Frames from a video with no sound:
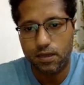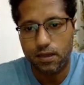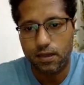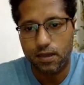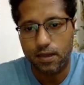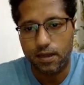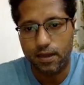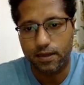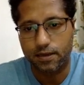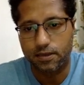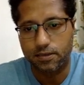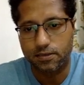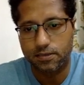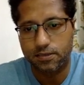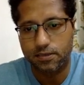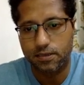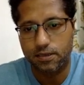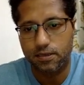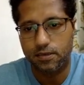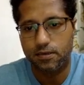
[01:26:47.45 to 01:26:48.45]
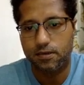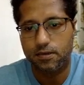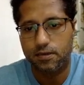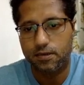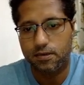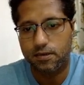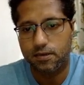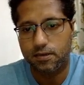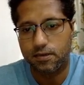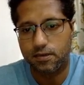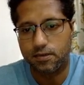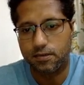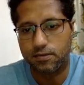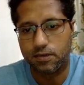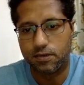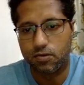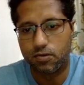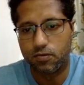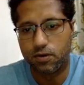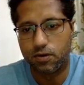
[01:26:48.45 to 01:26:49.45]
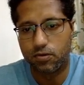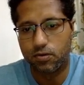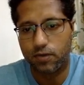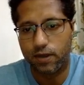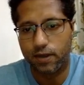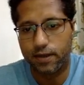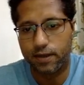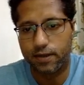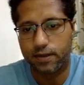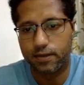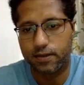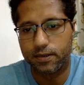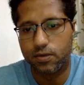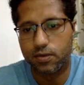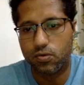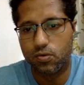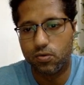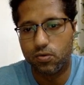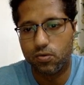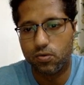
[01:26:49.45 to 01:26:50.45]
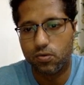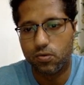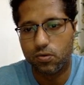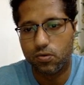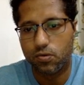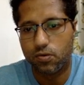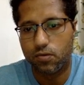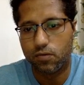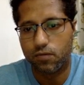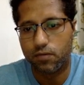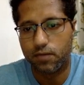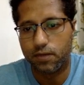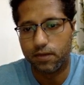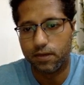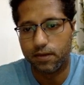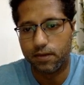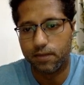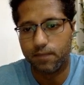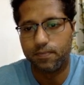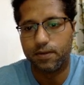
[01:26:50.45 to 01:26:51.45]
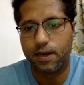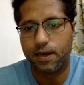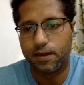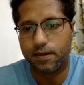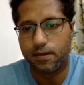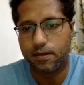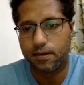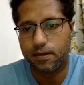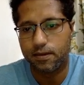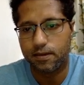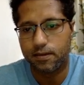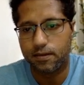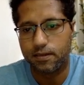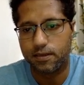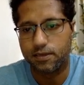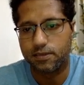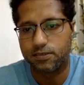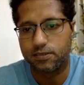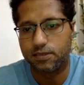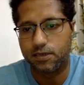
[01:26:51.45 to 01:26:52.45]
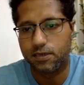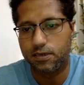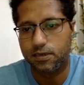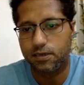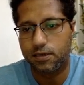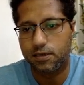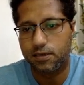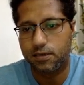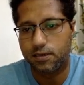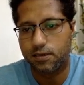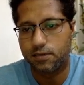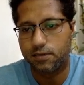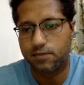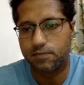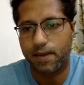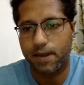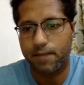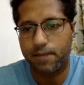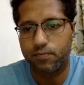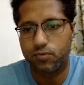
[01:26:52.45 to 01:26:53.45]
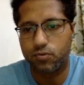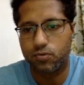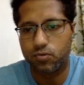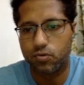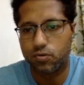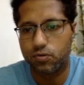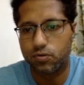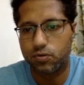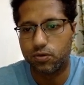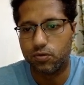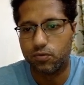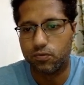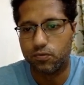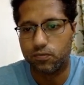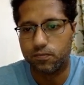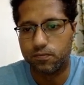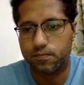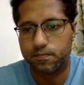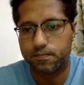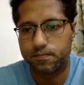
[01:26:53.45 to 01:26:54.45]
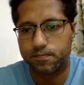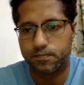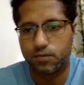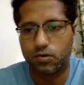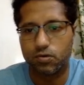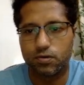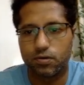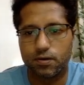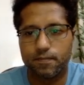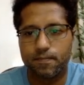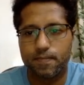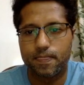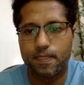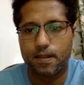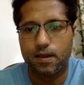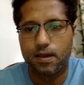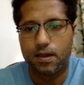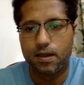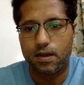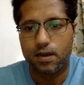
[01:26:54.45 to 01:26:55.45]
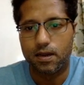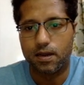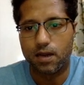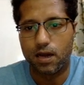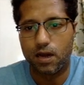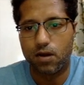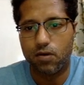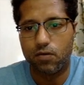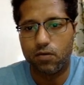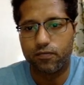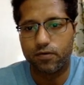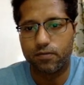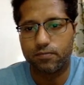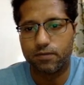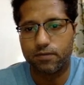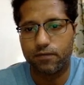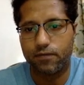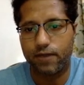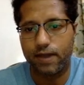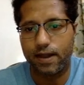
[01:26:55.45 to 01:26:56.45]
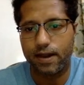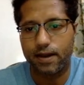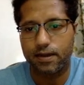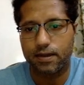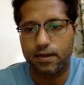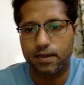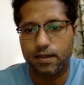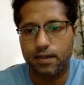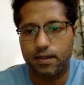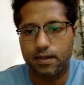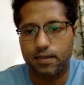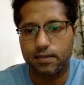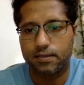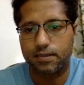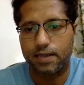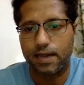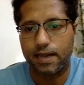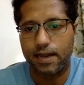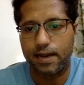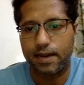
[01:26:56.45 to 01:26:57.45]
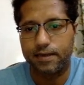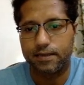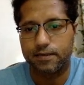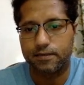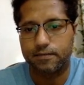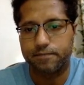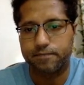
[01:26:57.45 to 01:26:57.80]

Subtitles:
angle C is equal to angle Q will imply that C is mapped to Q. Okay. Now from the fact that